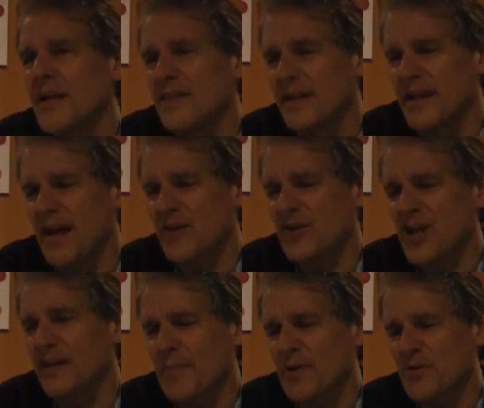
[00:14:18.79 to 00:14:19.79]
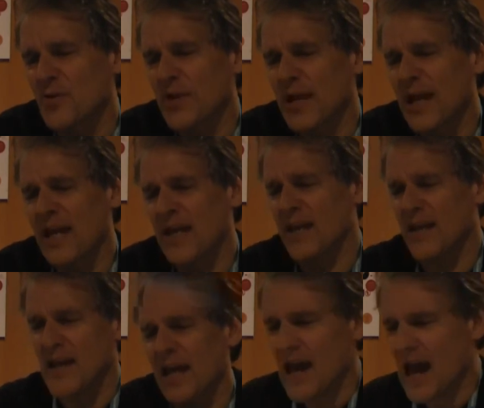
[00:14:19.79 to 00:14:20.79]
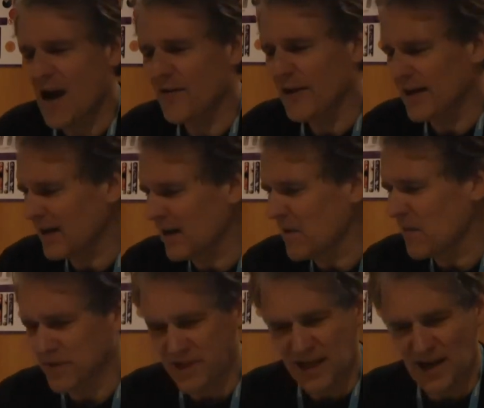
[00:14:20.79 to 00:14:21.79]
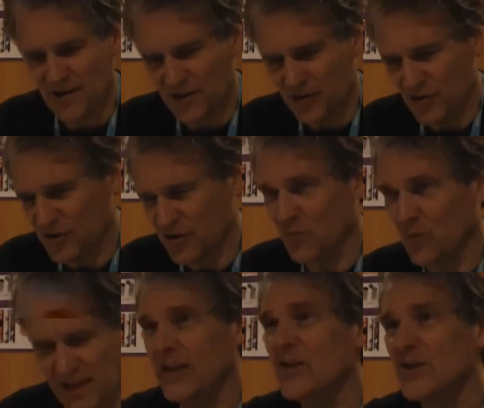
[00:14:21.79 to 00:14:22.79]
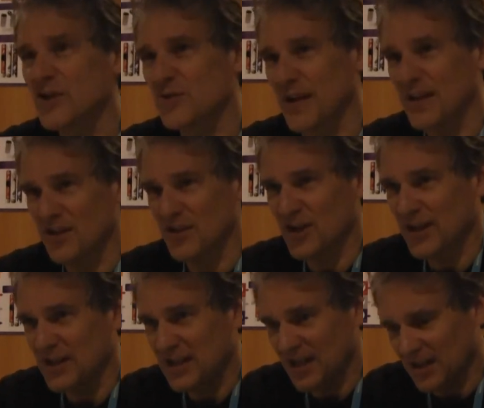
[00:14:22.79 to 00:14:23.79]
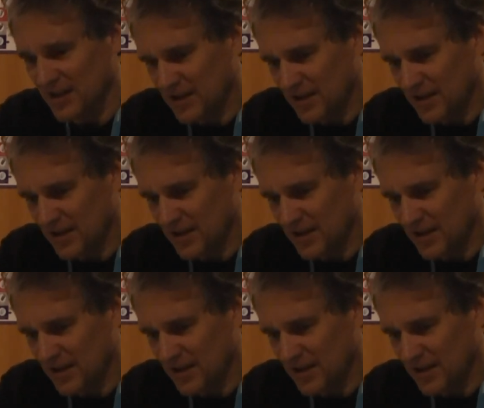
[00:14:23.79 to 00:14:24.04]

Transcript: the next step is, okay, how can I come up with characters that will illustrate this idea?